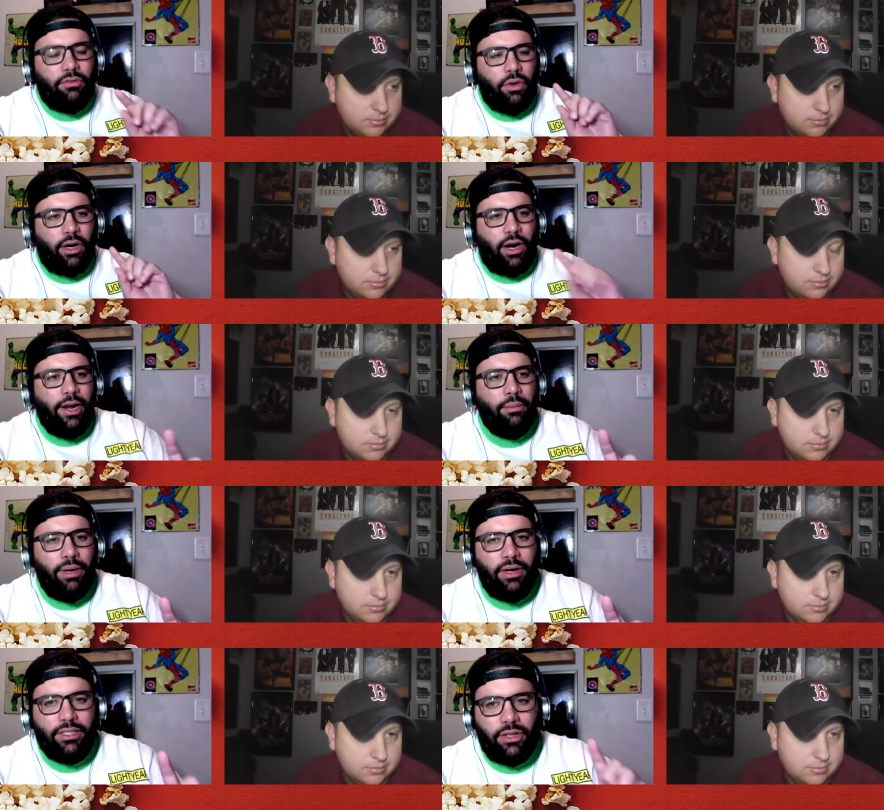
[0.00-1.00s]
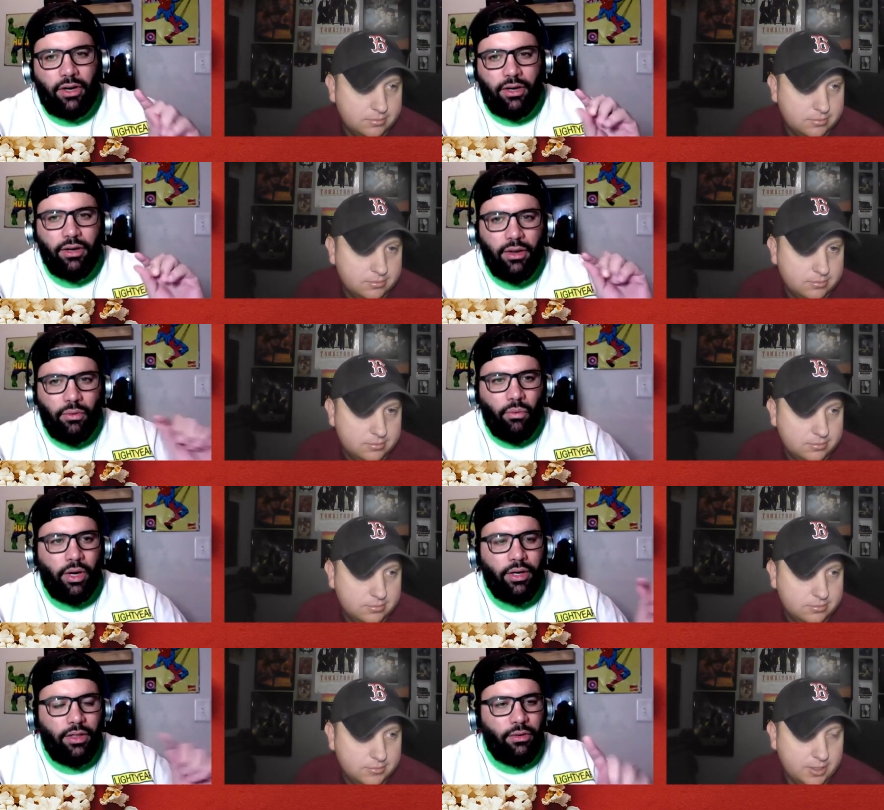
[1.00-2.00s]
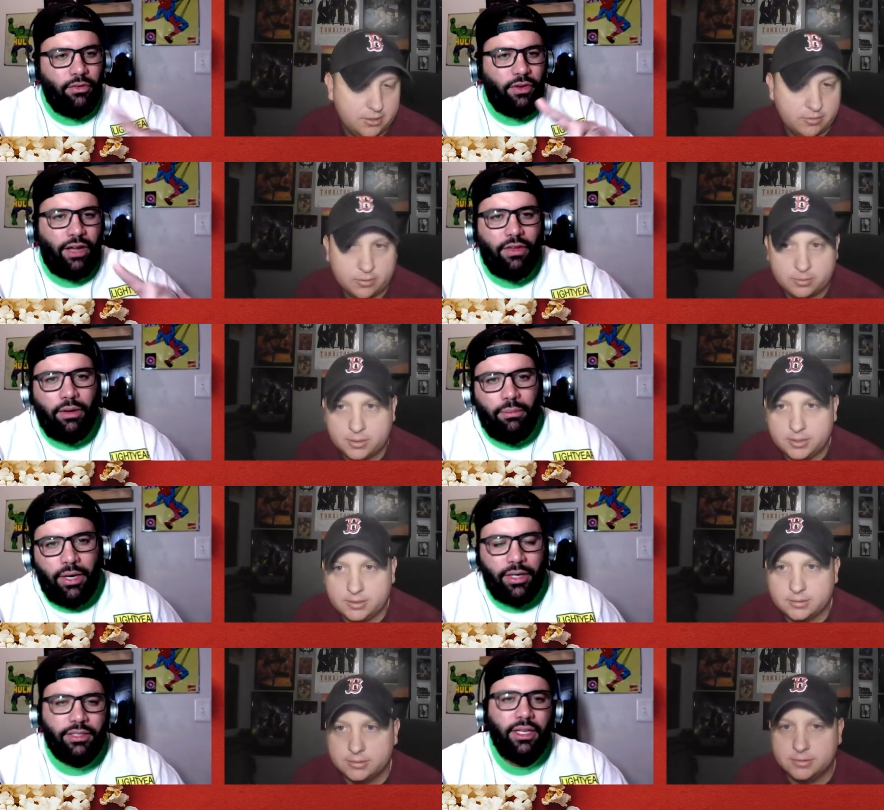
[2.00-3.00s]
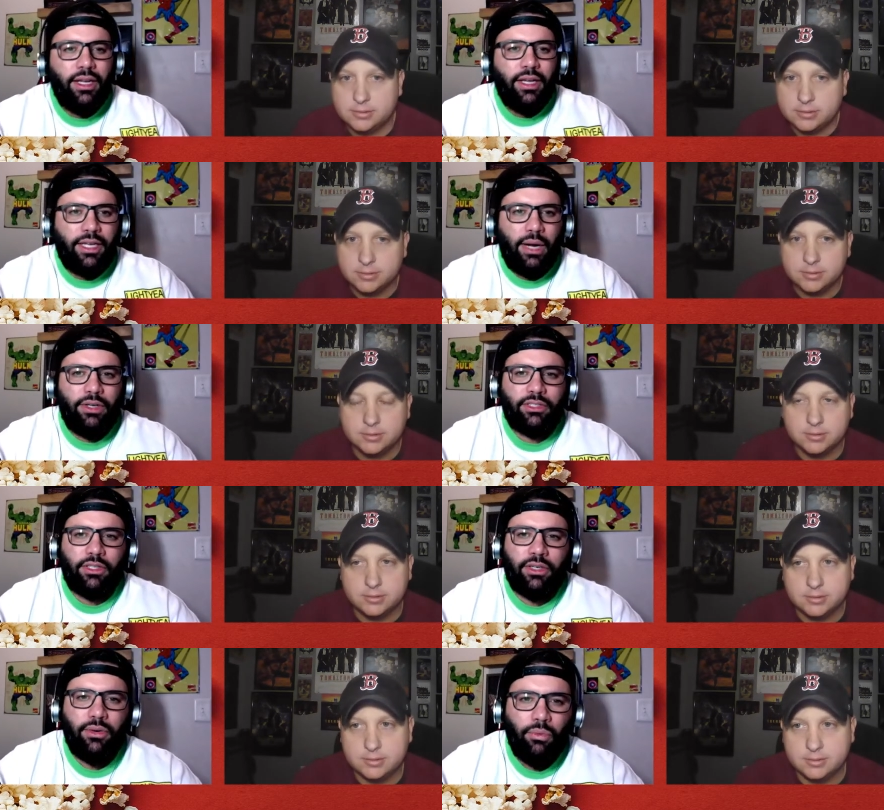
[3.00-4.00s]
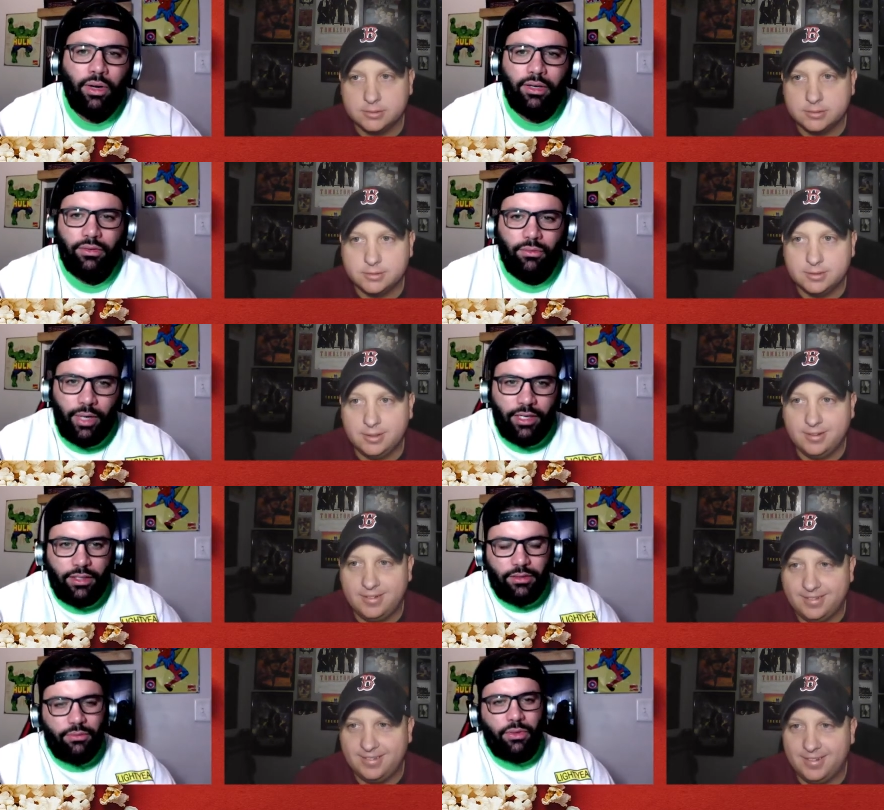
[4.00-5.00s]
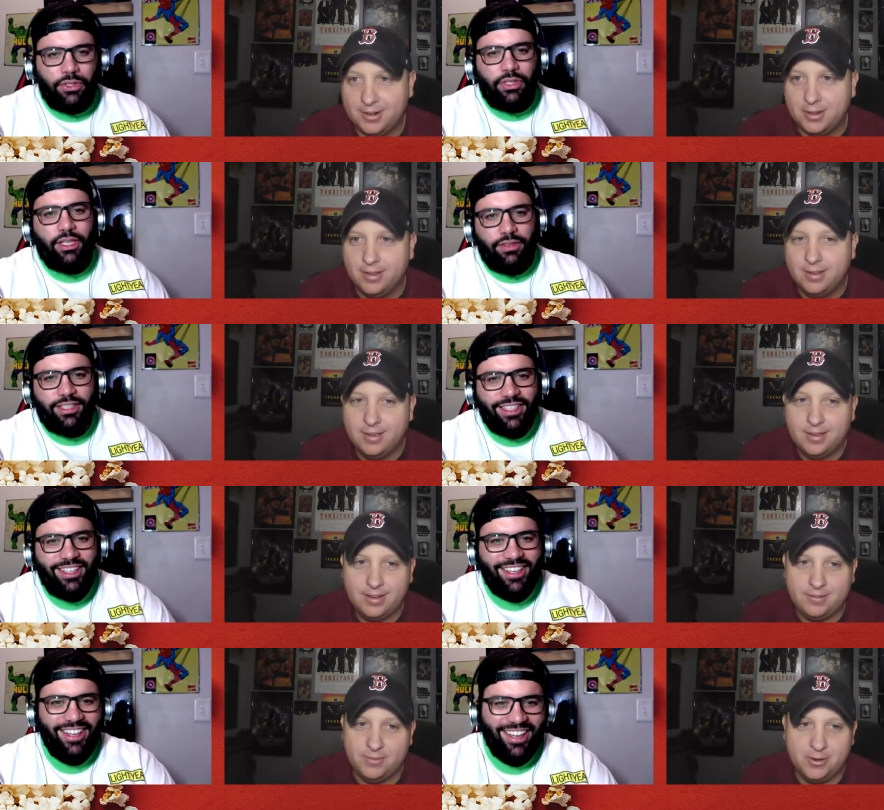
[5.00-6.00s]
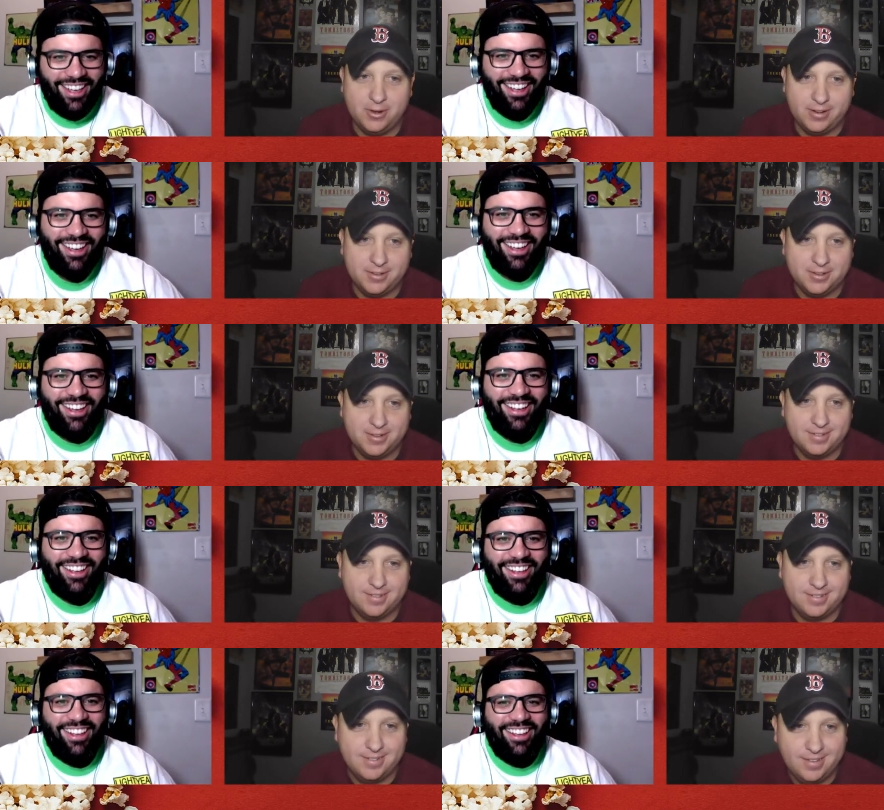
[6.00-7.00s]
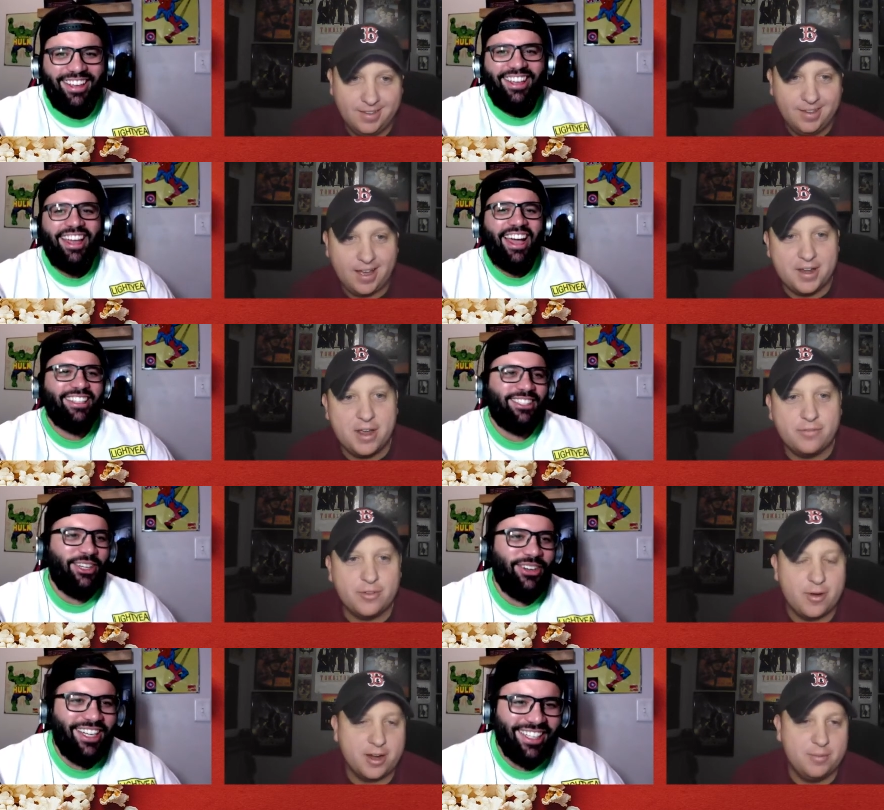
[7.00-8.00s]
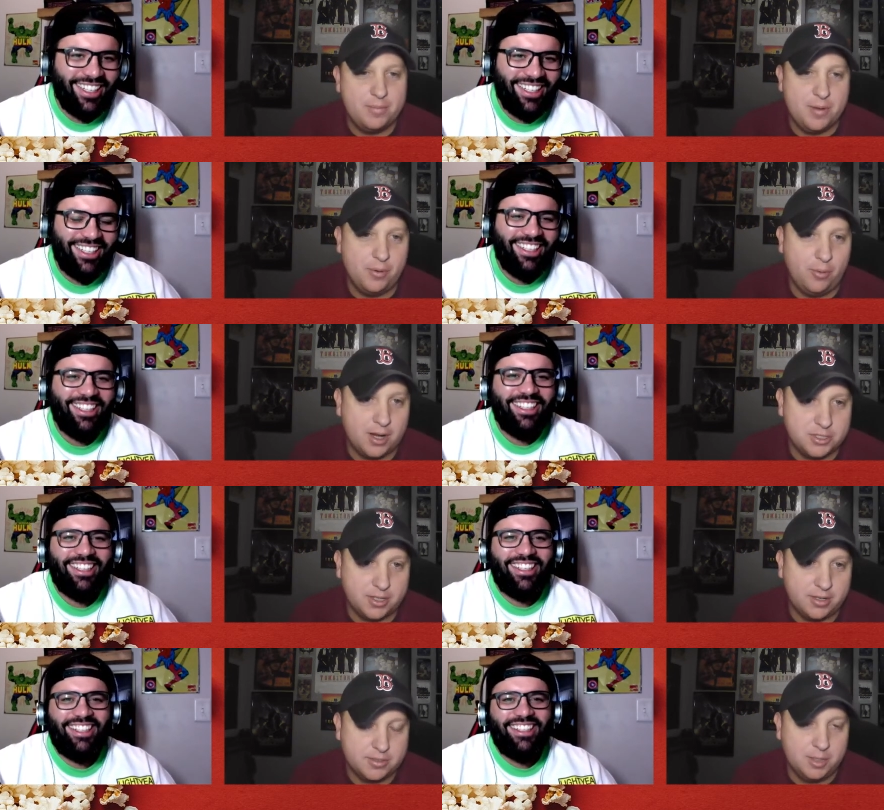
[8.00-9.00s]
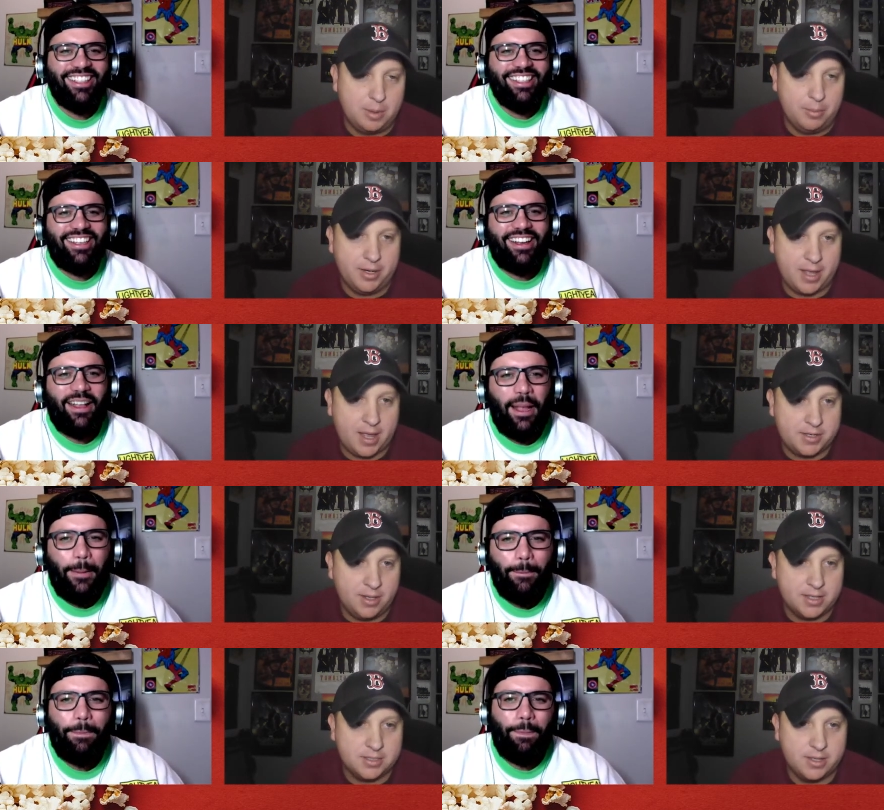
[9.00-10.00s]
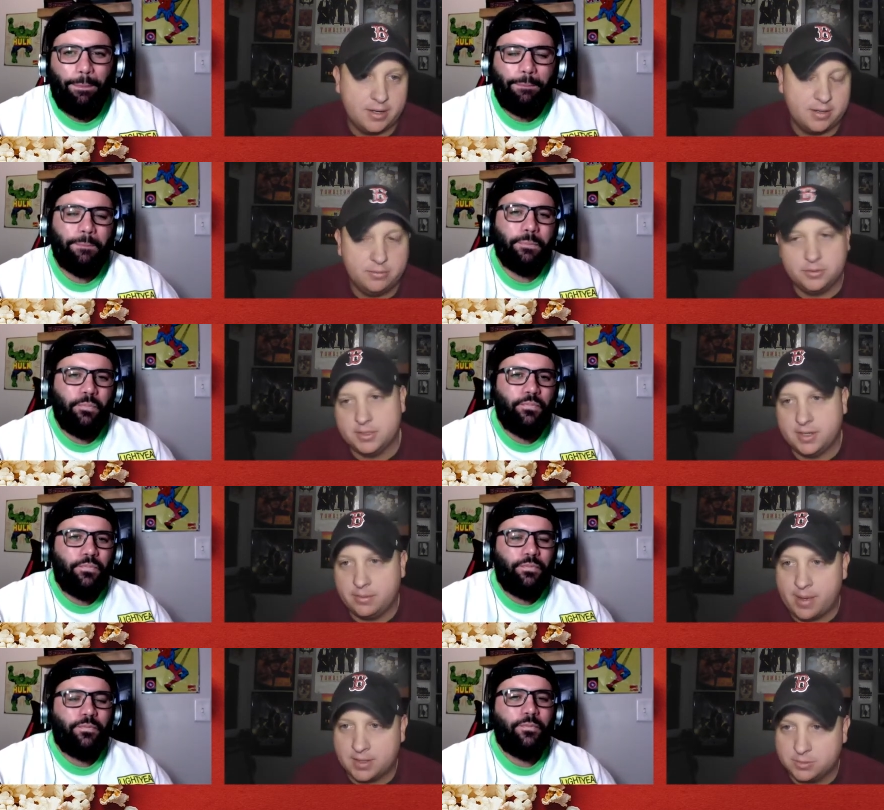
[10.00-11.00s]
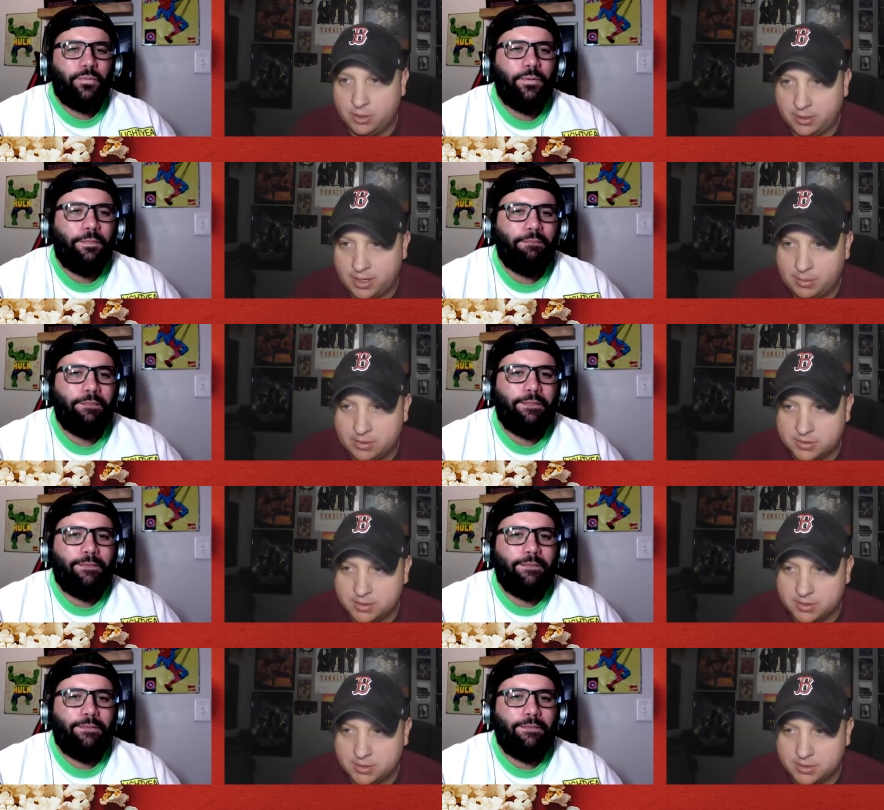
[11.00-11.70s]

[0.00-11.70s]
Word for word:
Speaker 1: of what our Hail Marys are one through five Hail Marys. Gary, sir, what rating would you give it?
Speaker 2: I have no idea. He I definitely no recommend idea. people watching it. I was telling my buddy Andy last night that mm-hmm. at a basketball game. I was